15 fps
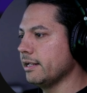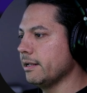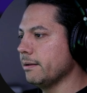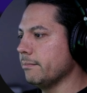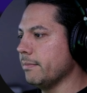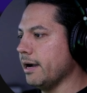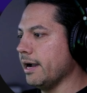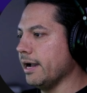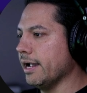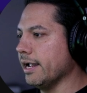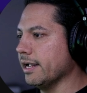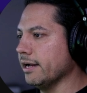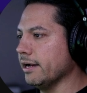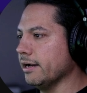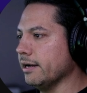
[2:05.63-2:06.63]

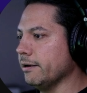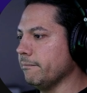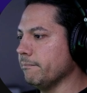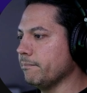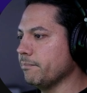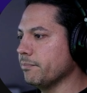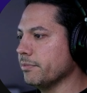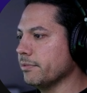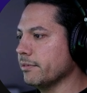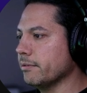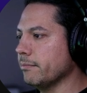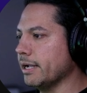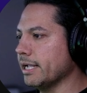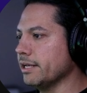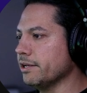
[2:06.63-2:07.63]
my,
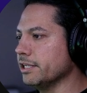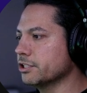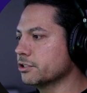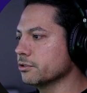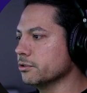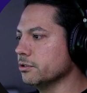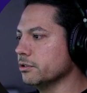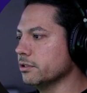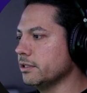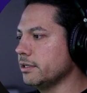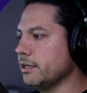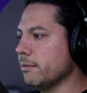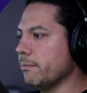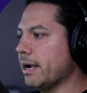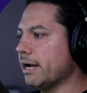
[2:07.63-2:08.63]
my initial
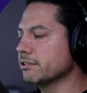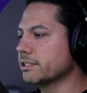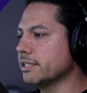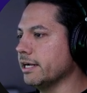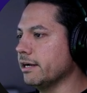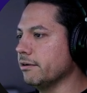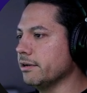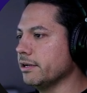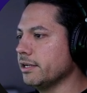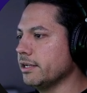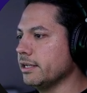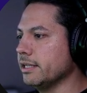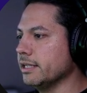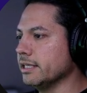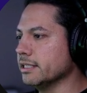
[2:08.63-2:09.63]
bounce down
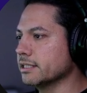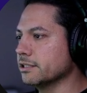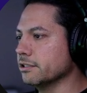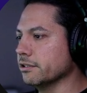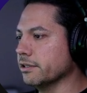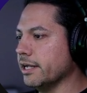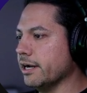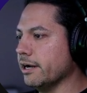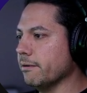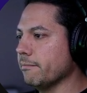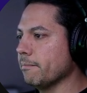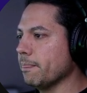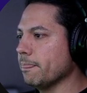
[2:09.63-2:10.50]
is still there,